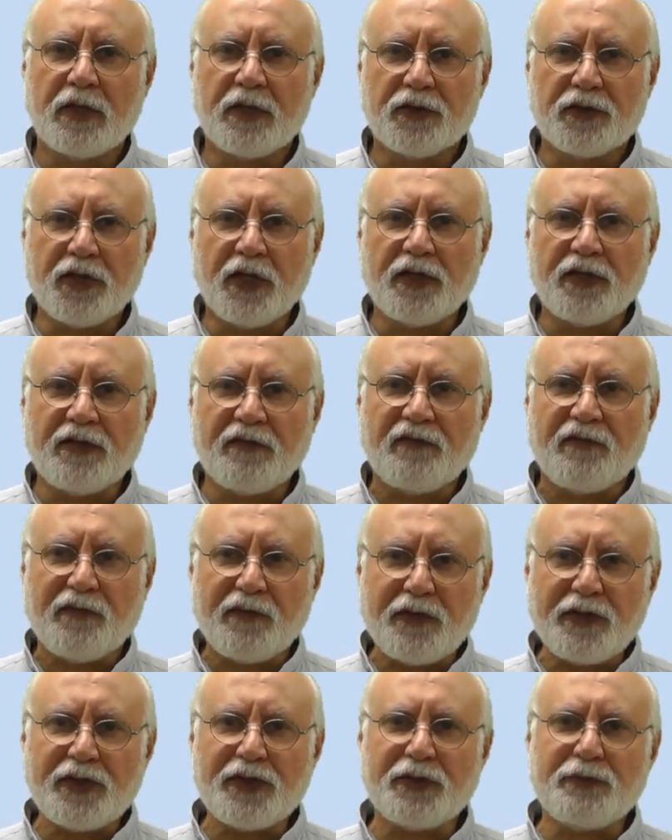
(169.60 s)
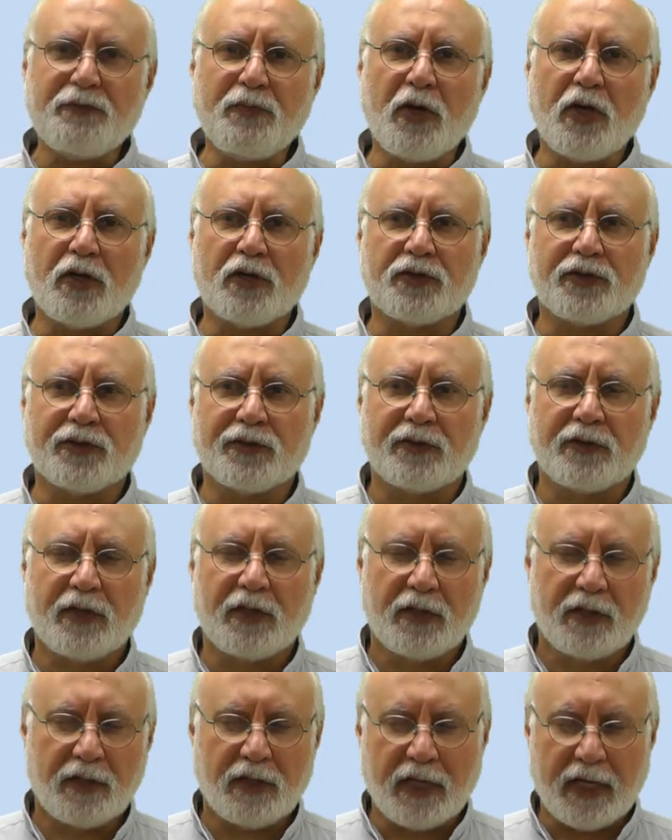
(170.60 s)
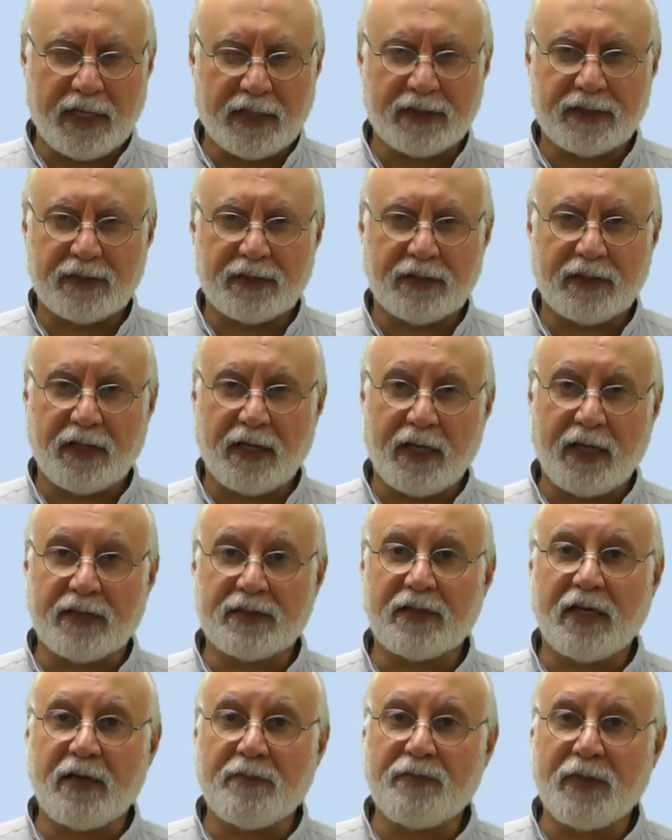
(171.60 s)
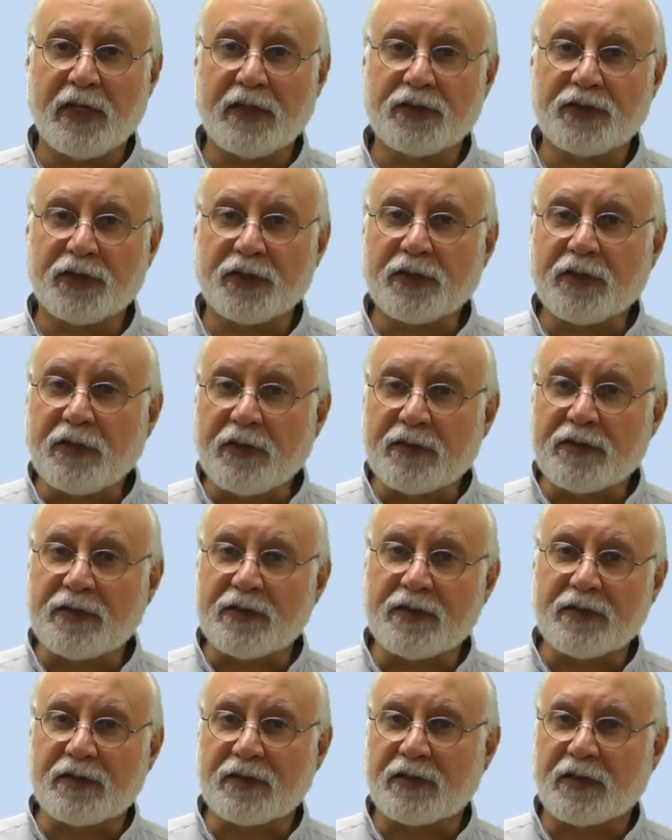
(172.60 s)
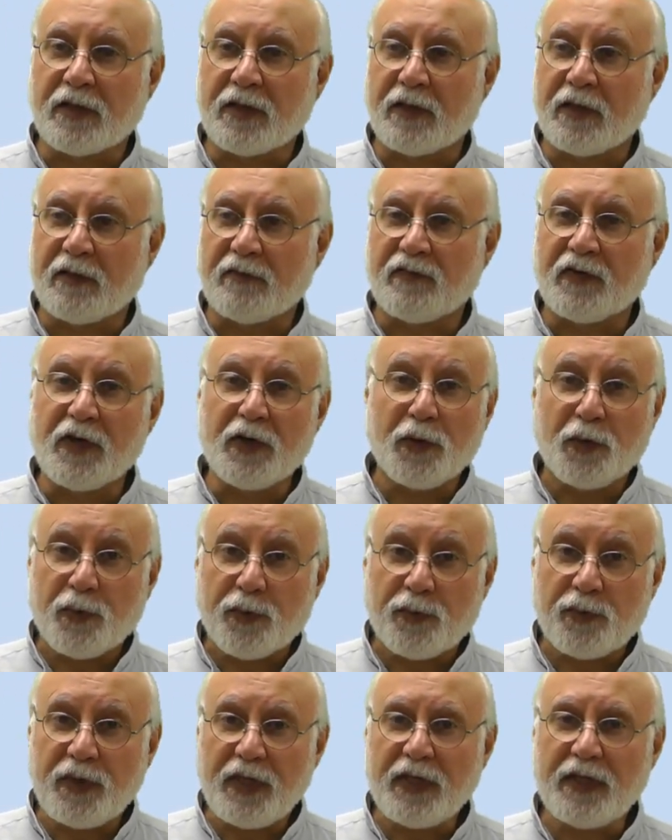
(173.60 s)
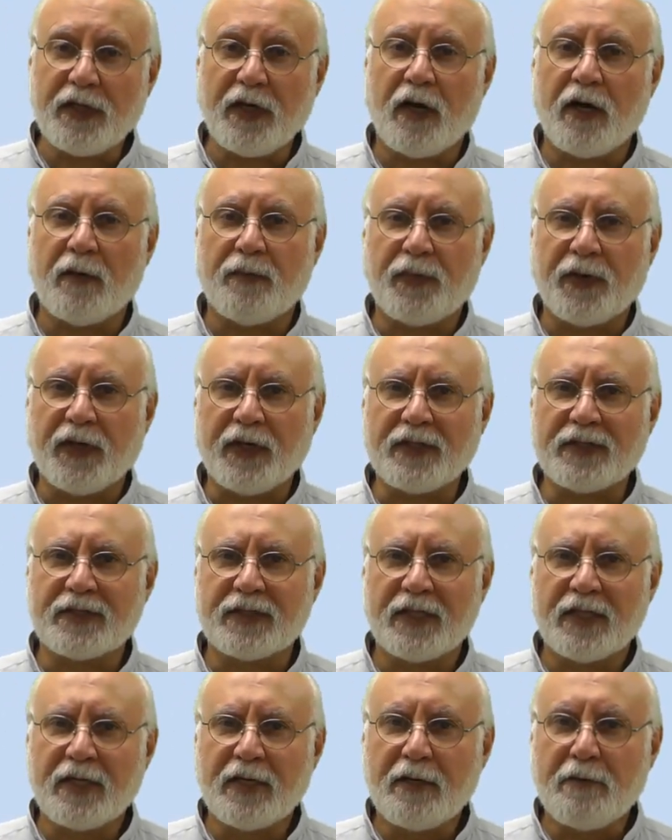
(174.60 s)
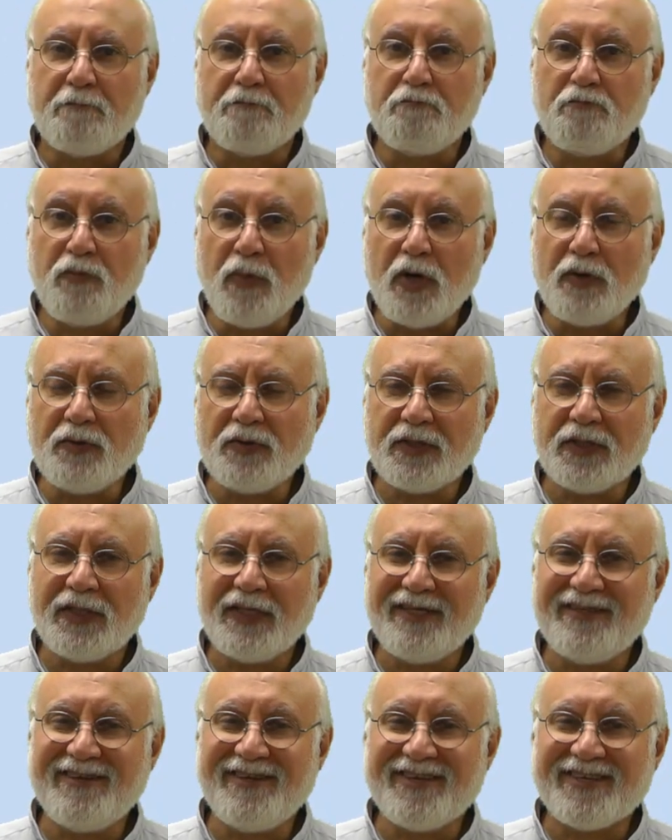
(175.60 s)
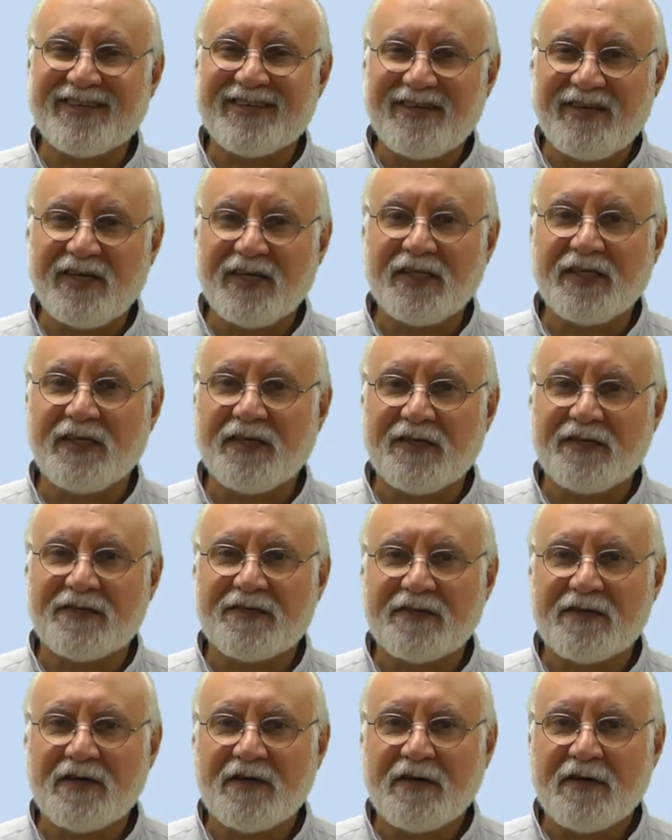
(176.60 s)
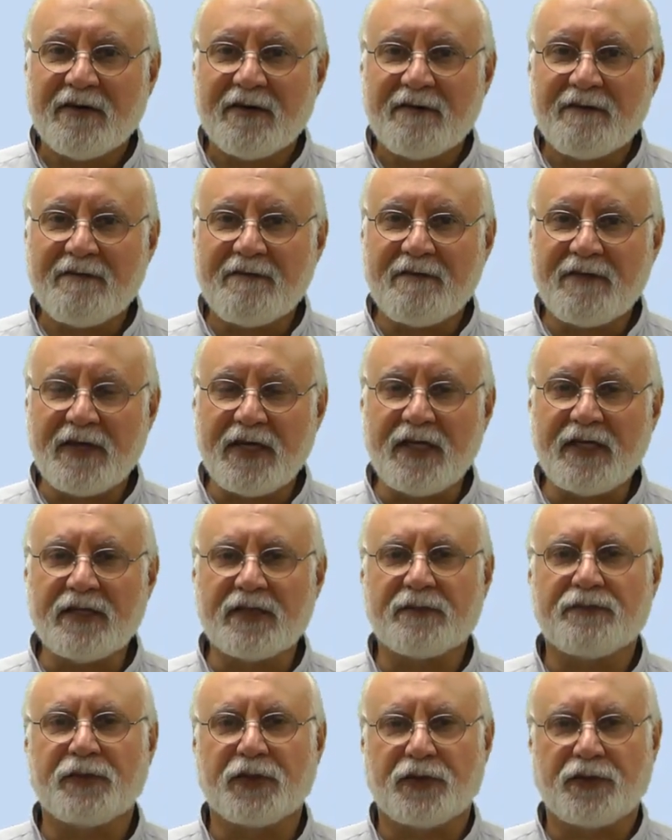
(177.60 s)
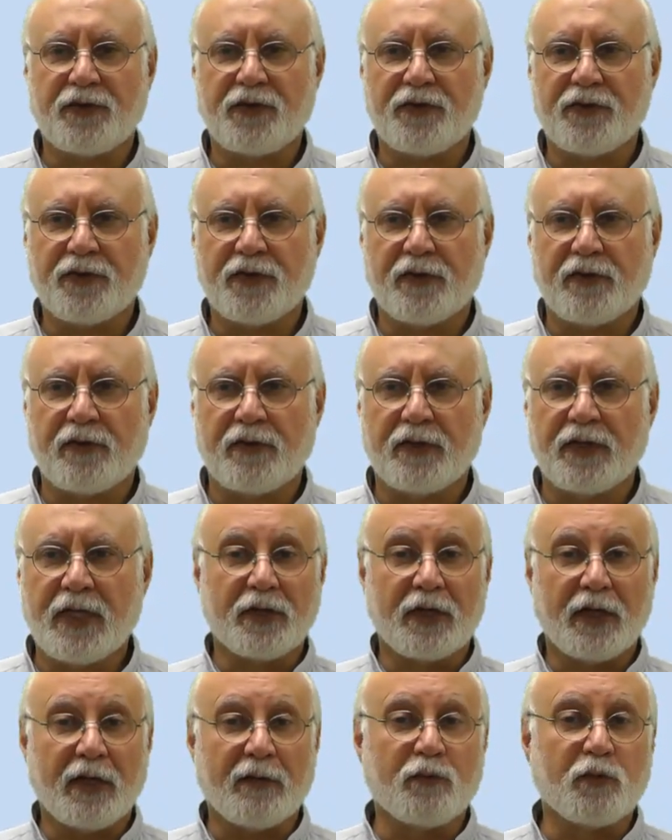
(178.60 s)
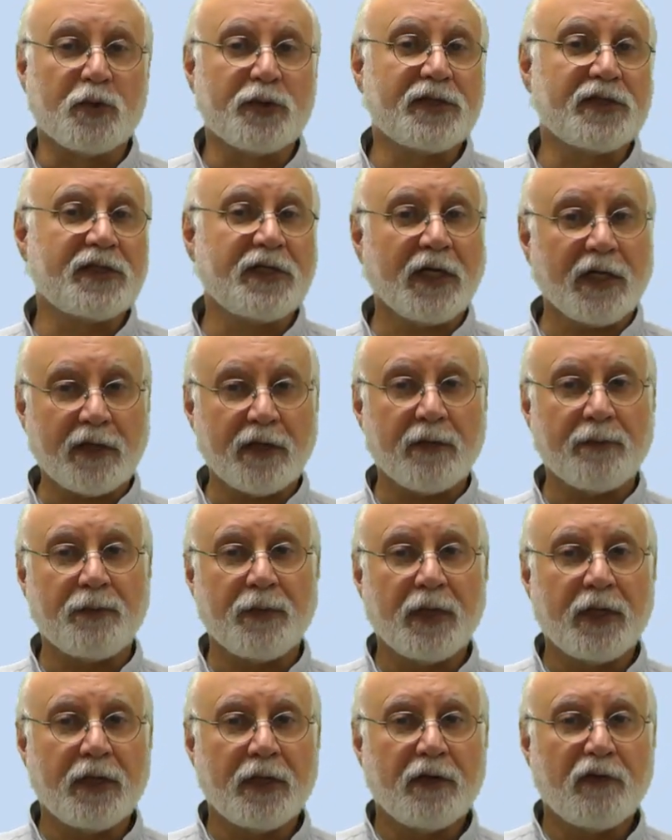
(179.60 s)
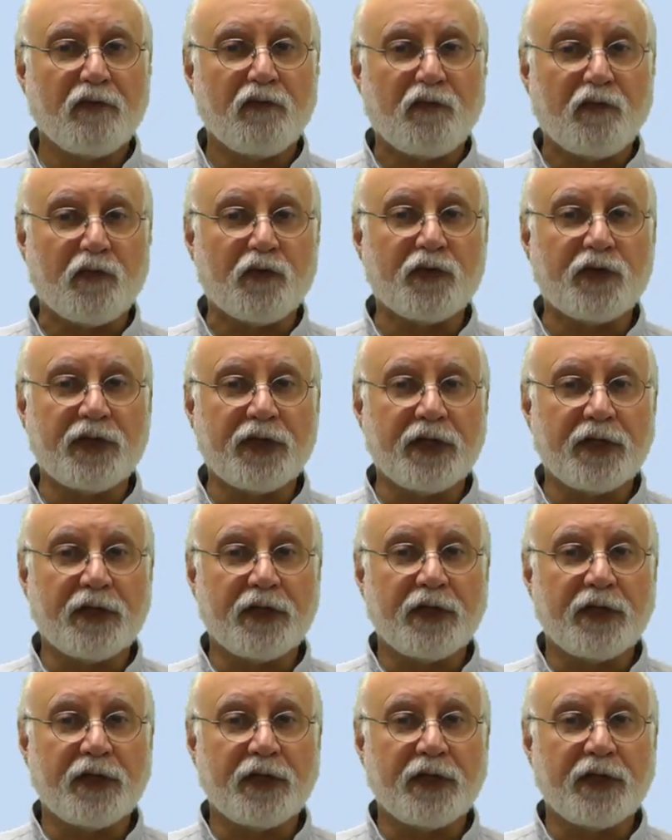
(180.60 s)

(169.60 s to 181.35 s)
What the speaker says: The first module, as I mentioned, consists of three topics, mostly discusses these material and will set up for the